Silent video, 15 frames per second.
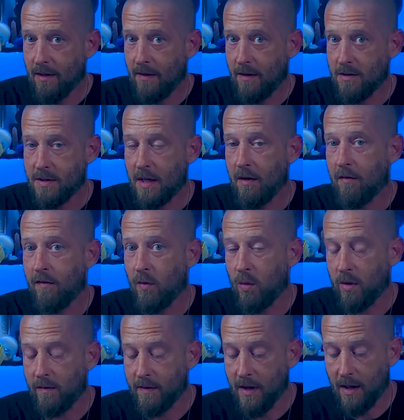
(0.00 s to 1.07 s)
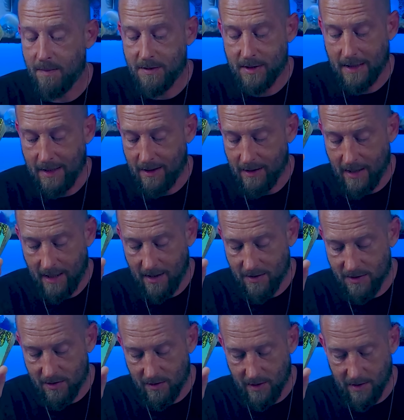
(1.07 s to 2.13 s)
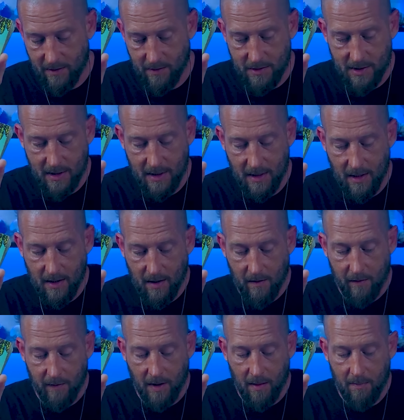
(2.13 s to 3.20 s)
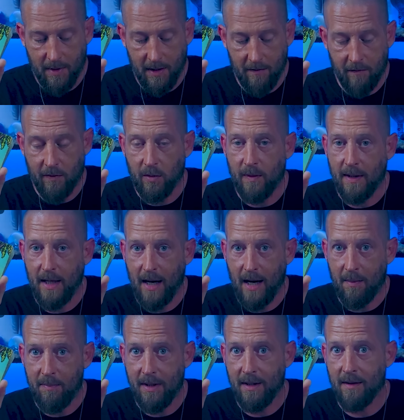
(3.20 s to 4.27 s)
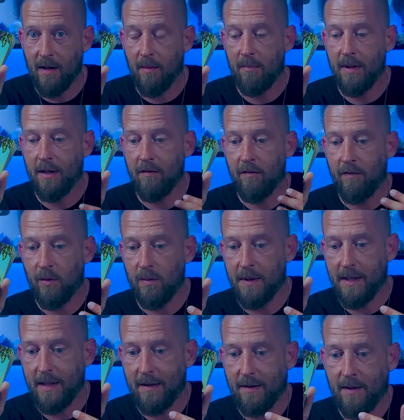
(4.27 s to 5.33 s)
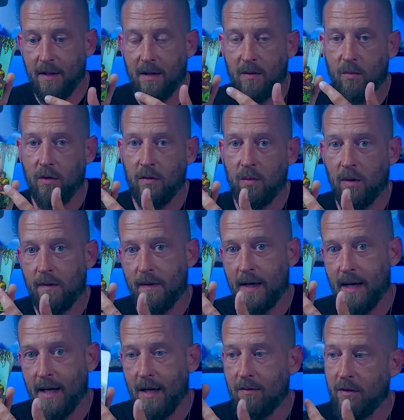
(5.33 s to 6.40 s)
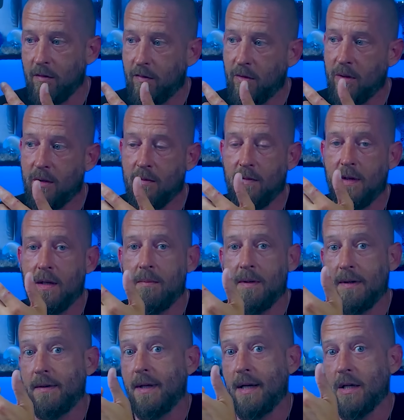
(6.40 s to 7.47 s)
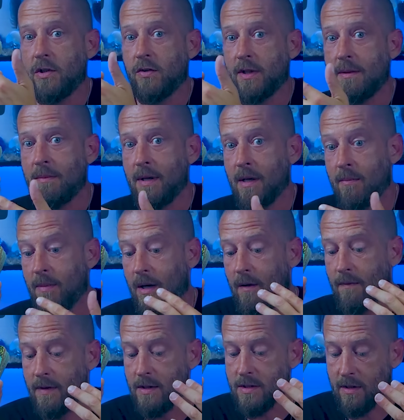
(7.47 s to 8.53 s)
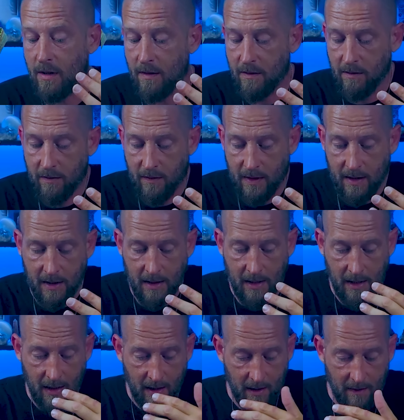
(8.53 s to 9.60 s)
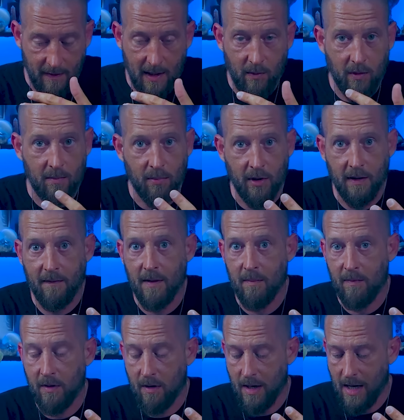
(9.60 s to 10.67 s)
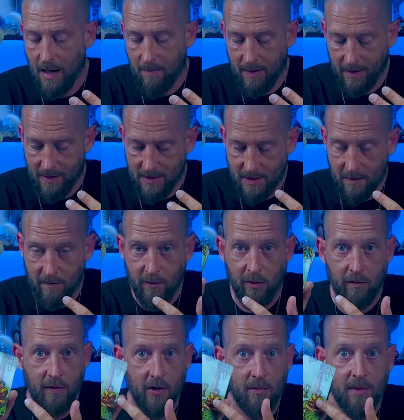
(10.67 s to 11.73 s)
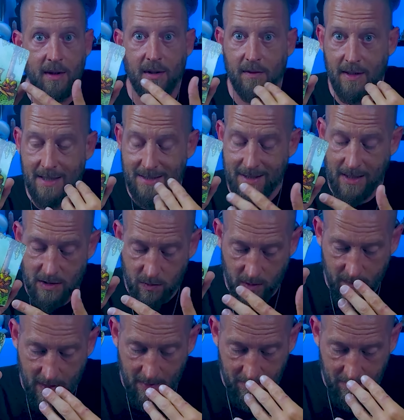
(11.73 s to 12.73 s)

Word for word: there's that Four of Cups again. Cancer energy of not being fully happy, not being fully content with what they have in front of them, and daydreaming about this other thing that would bring them their happiness and fulfillment. At least that's what they